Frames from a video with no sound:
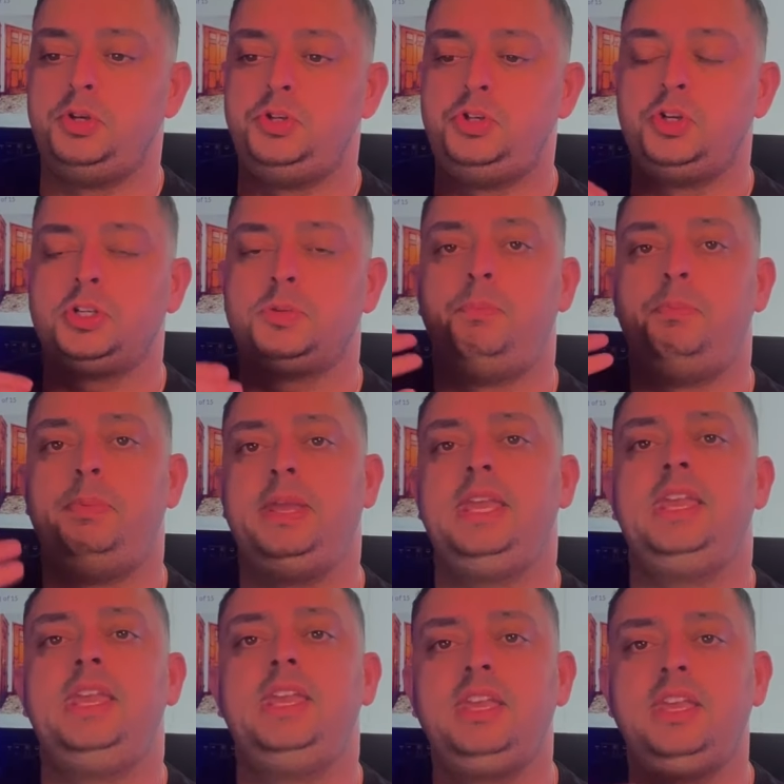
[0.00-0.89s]
just
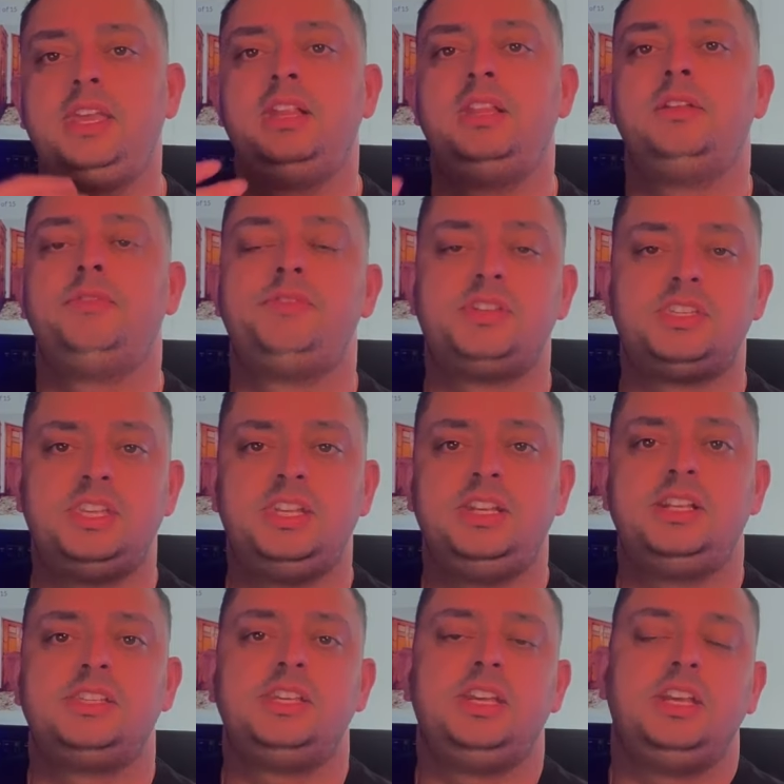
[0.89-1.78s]
being in the
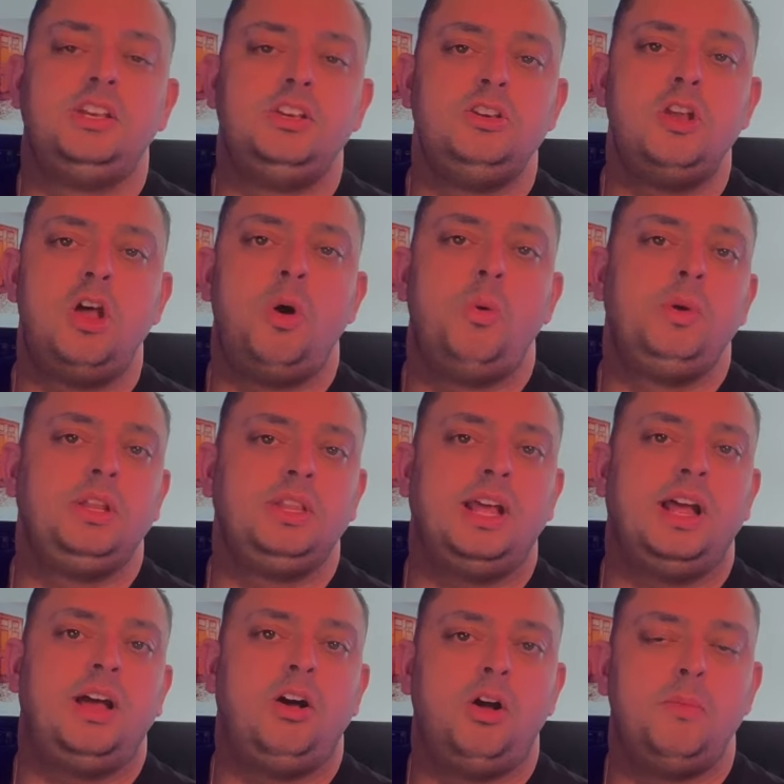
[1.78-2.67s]
vicinity and knowing
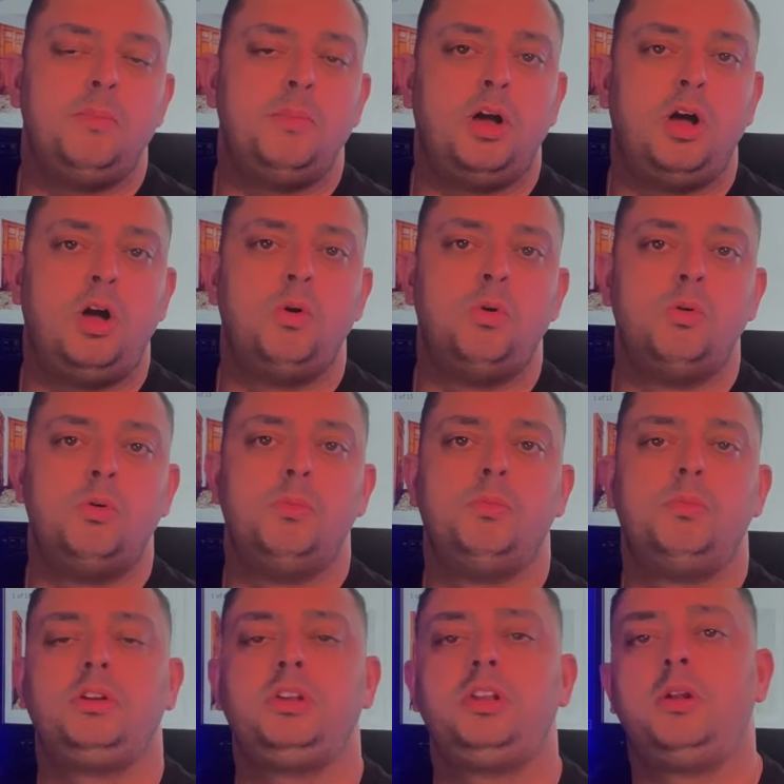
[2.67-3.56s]
that I'm at
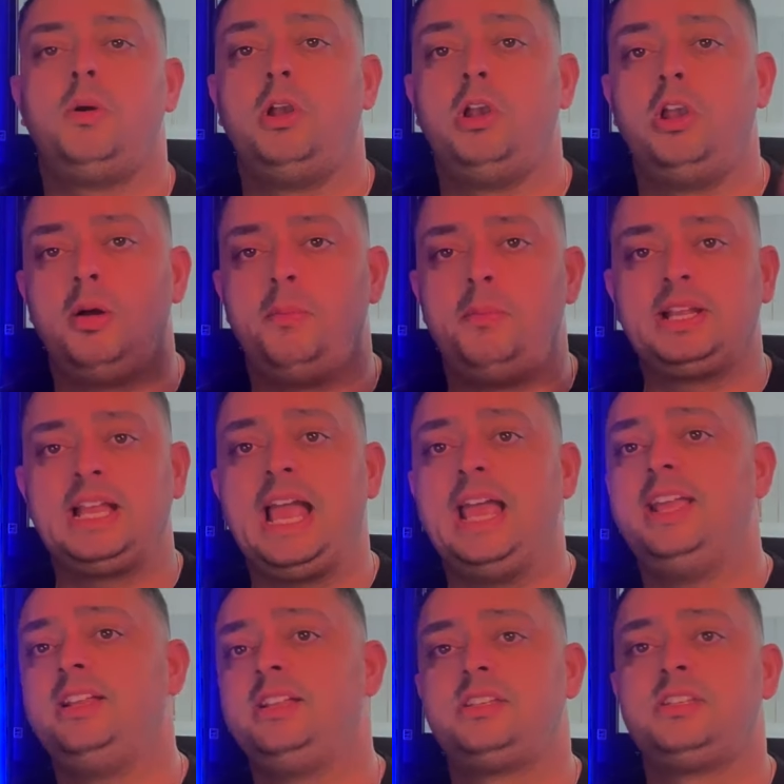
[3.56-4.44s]
home, you know, I lock my
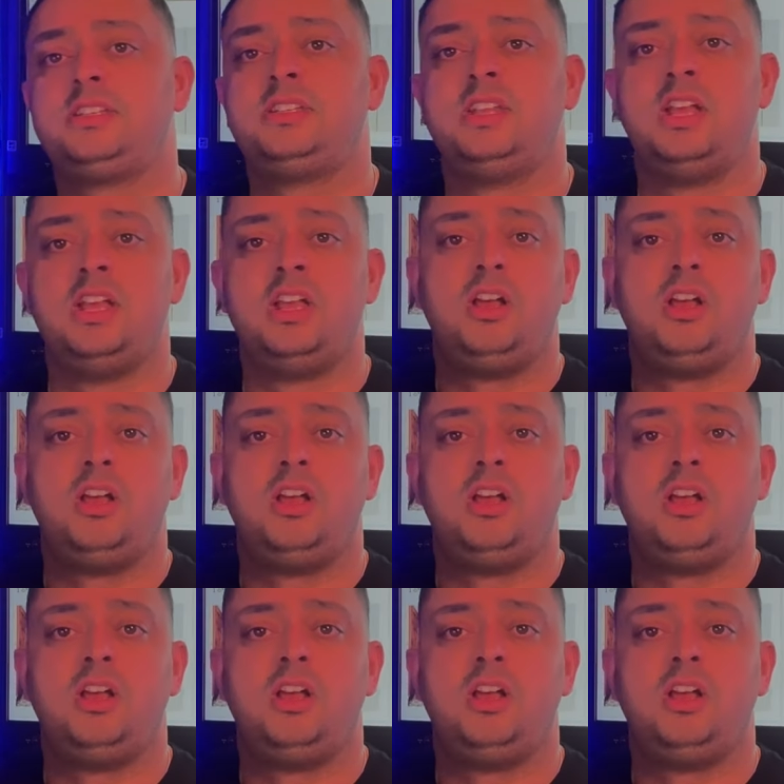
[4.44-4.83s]
gates,